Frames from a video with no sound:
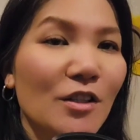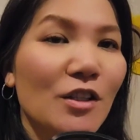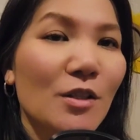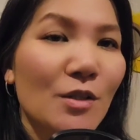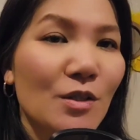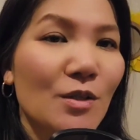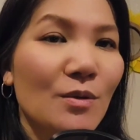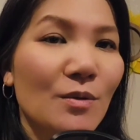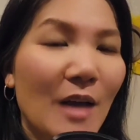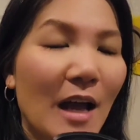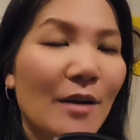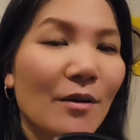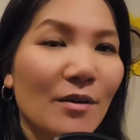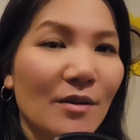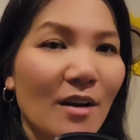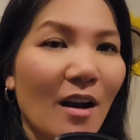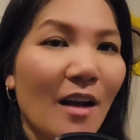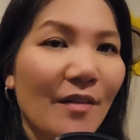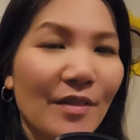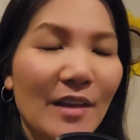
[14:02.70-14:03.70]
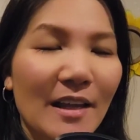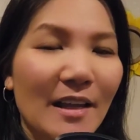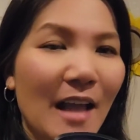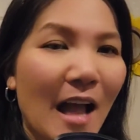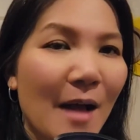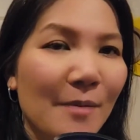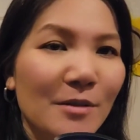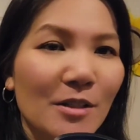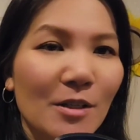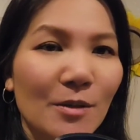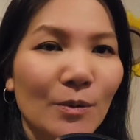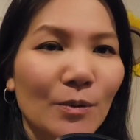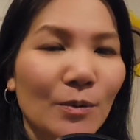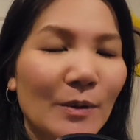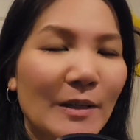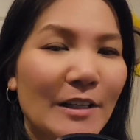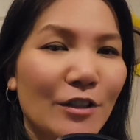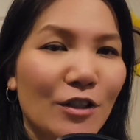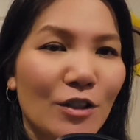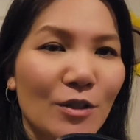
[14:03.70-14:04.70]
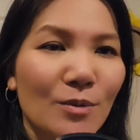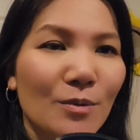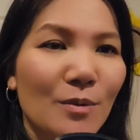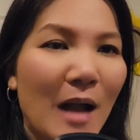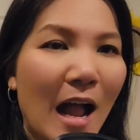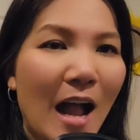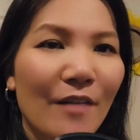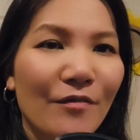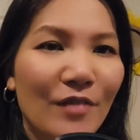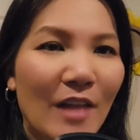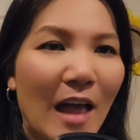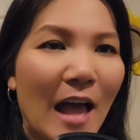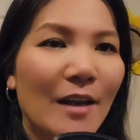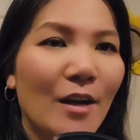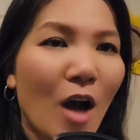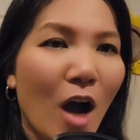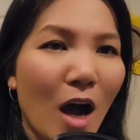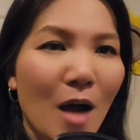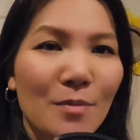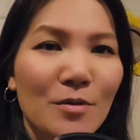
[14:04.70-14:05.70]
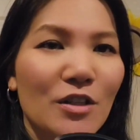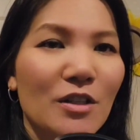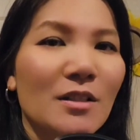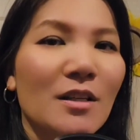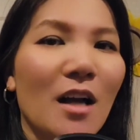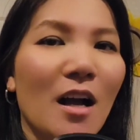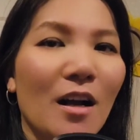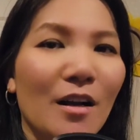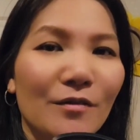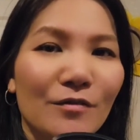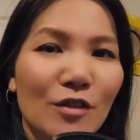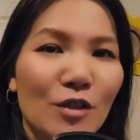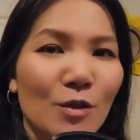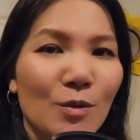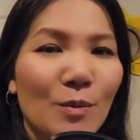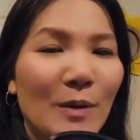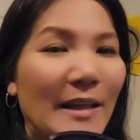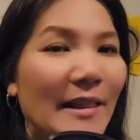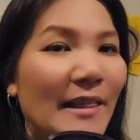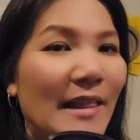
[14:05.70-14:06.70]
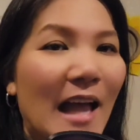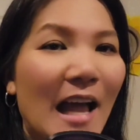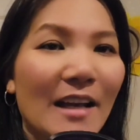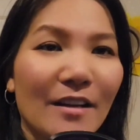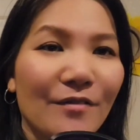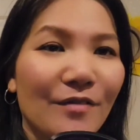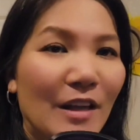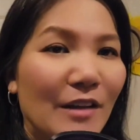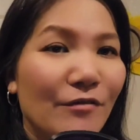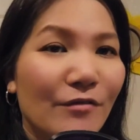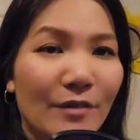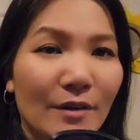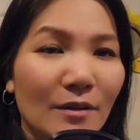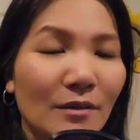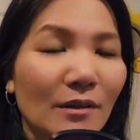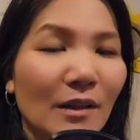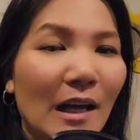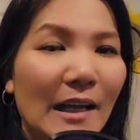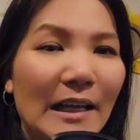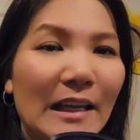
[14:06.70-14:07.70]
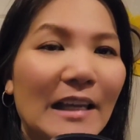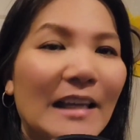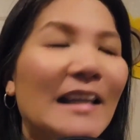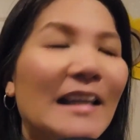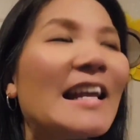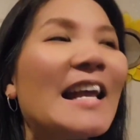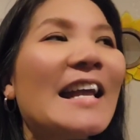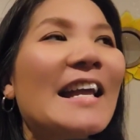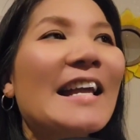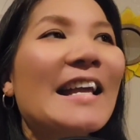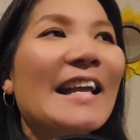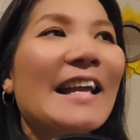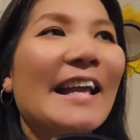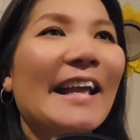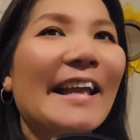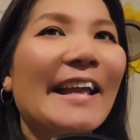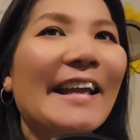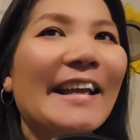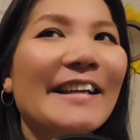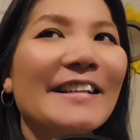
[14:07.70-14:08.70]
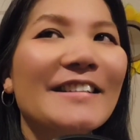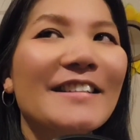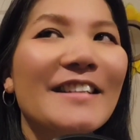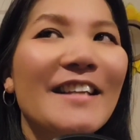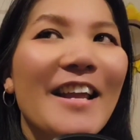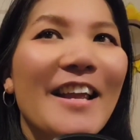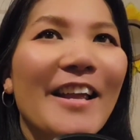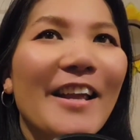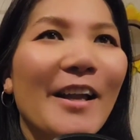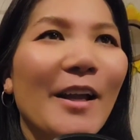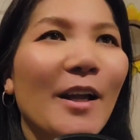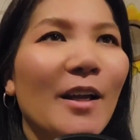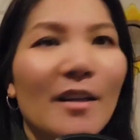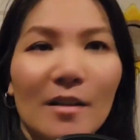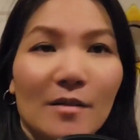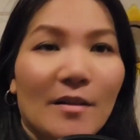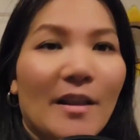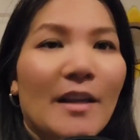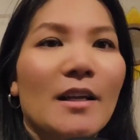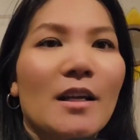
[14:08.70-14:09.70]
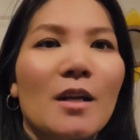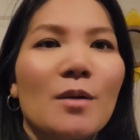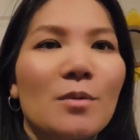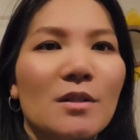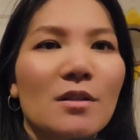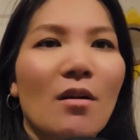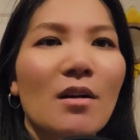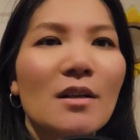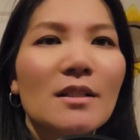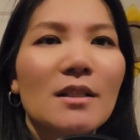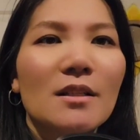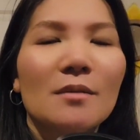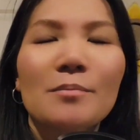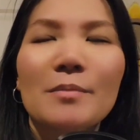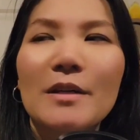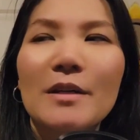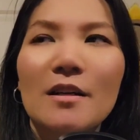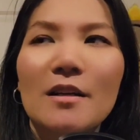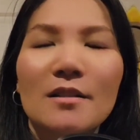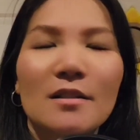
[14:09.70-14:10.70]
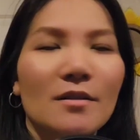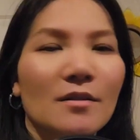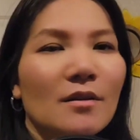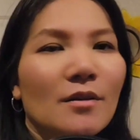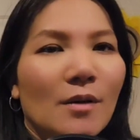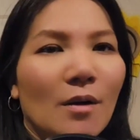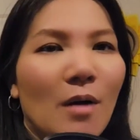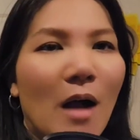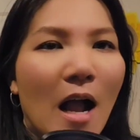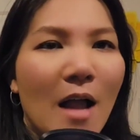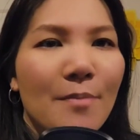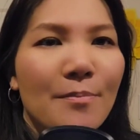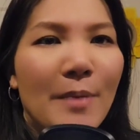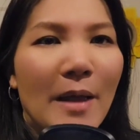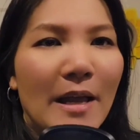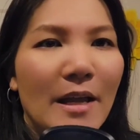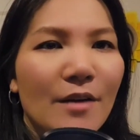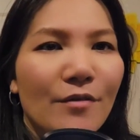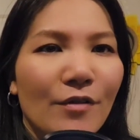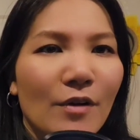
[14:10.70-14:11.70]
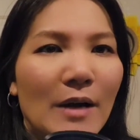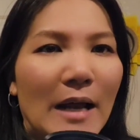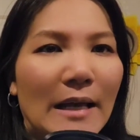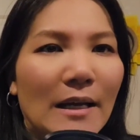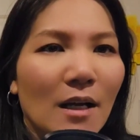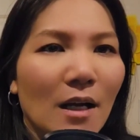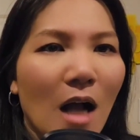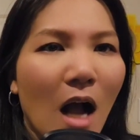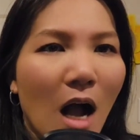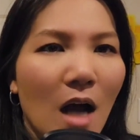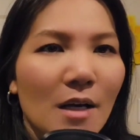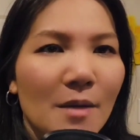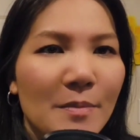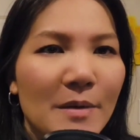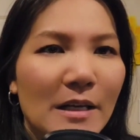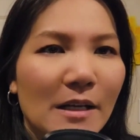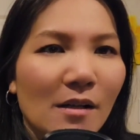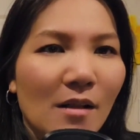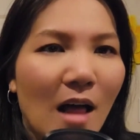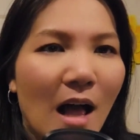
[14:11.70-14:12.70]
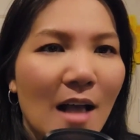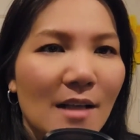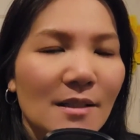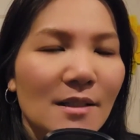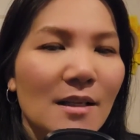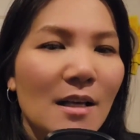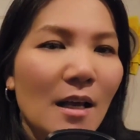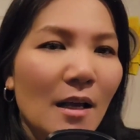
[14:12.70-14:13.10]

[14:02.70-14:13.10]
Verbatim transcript: to do that or not. They absolutely do have that option of doing that if they feel like it. And it, like, it was awesome because, you know, I paid for an economy class,